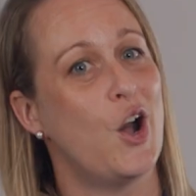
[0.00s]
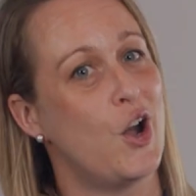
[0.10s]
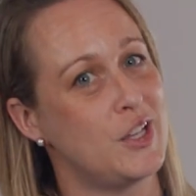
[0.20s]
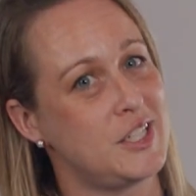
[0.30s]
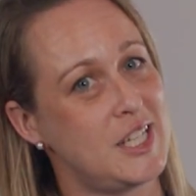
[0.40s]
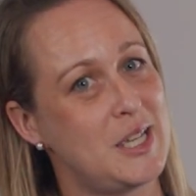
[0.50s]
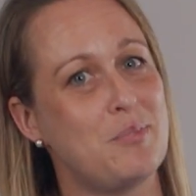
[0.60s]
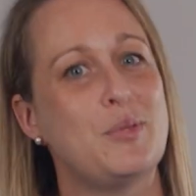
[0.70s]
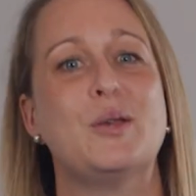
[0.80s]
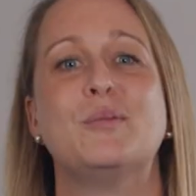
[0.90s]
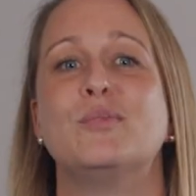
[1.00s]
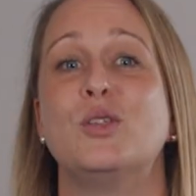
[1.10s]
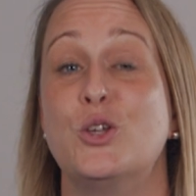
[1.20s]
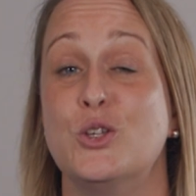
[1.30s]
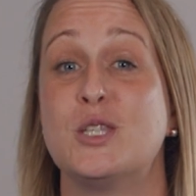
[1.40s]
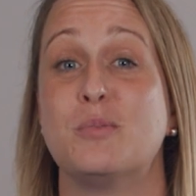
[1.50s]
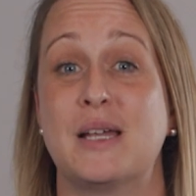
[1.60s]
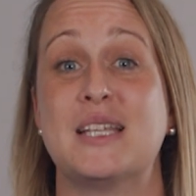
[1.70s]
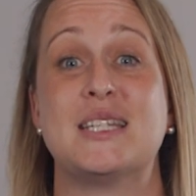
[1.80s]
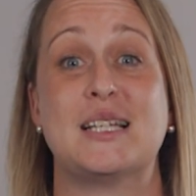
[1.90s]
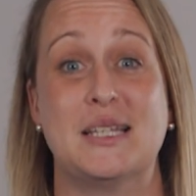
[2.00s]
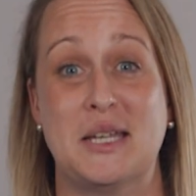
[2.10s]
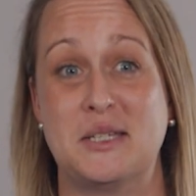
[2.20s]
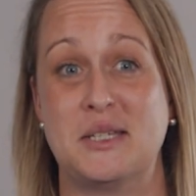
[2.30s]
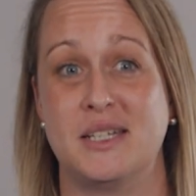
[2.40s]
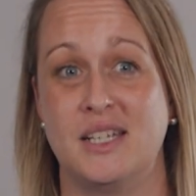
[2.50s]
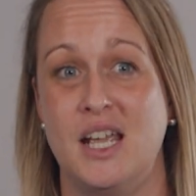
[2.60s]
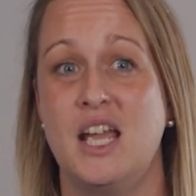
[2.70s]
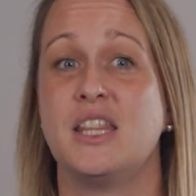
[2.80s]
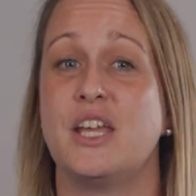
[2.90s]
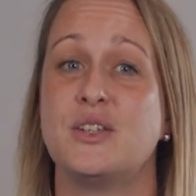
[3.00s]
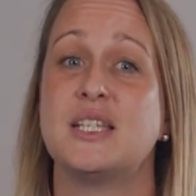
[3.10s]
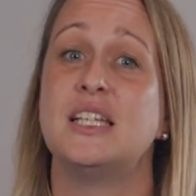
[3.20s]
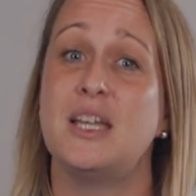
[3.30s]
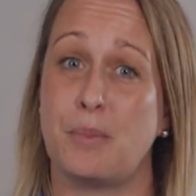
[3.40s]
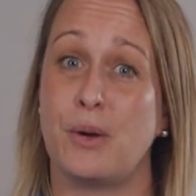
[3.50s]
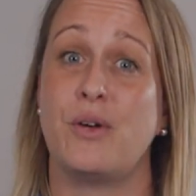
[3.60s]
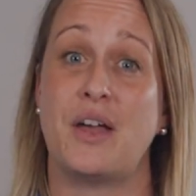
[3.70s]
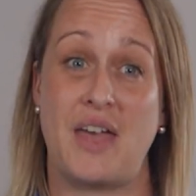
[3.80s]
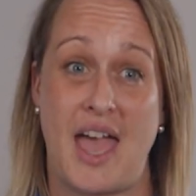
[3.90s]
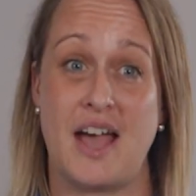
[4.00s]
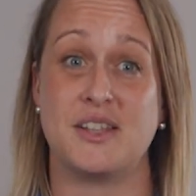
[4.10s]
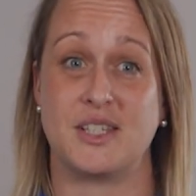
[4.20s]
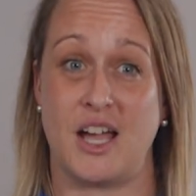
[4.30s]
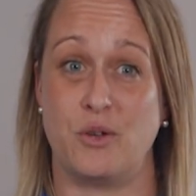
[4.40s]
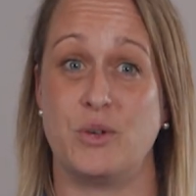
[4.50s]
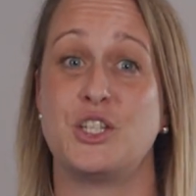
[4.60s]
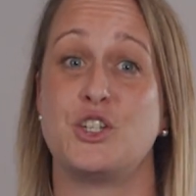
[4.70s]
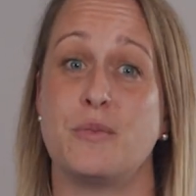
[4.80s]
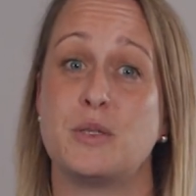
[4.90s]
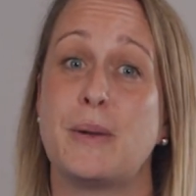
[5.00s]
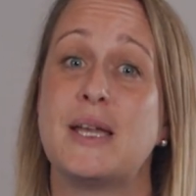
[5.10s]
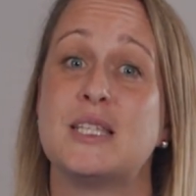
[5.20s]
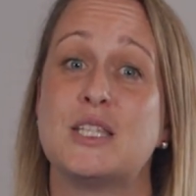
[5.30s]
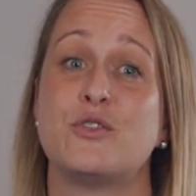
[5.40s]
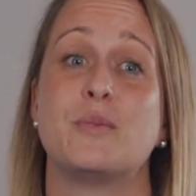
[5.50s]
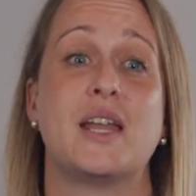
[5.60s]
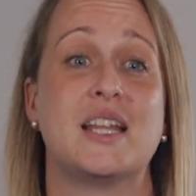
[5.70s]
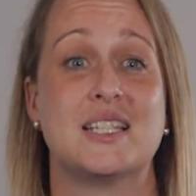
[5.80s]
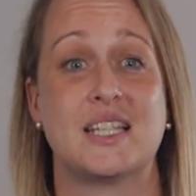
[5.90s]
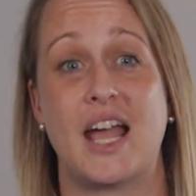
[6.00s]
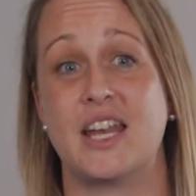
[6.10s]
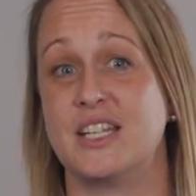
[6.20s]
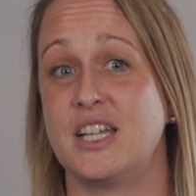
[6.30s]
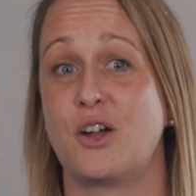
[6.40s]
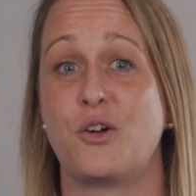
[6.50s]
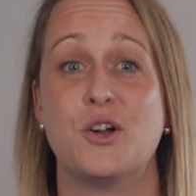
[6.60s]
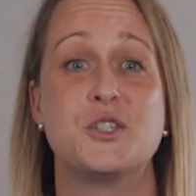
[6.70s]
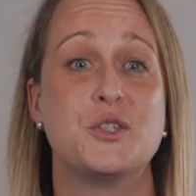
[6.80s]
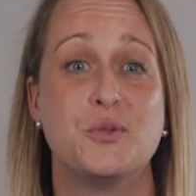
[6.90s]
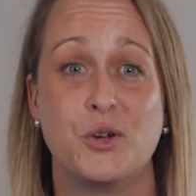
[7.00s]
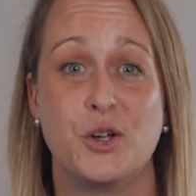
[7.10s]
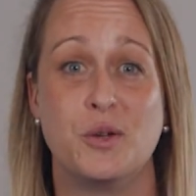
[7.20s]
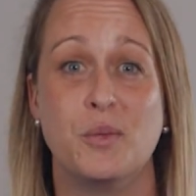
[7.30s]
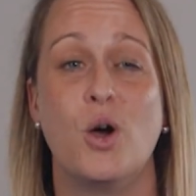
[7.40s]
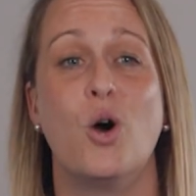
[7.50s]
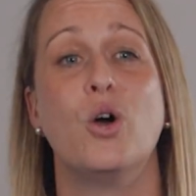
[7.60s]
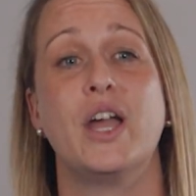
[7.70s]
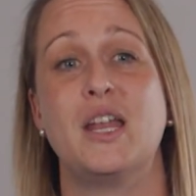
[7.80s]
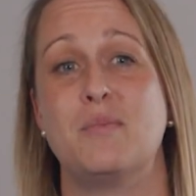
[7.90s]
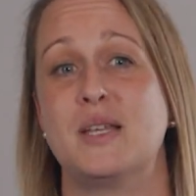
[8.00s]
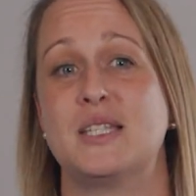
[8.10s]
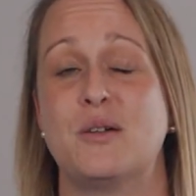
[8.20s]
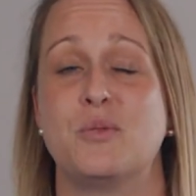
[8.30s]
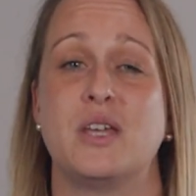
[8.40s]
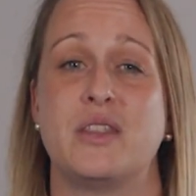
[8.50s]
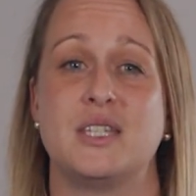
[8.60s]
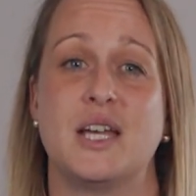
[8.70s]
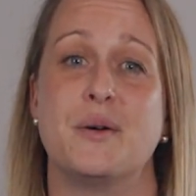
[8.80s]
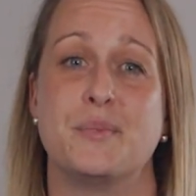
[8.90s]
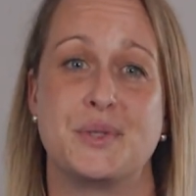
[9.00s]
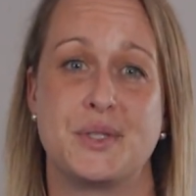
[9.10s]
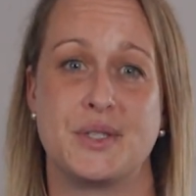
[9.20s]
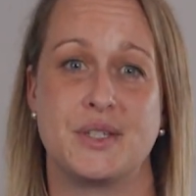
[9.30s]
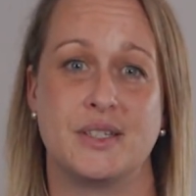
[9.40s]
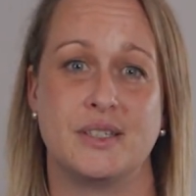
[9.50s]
Hot tip, use the plastic lid. There is a lip around the outside which stops pieces from getting scattered across the room or getting mixed up with other tubs.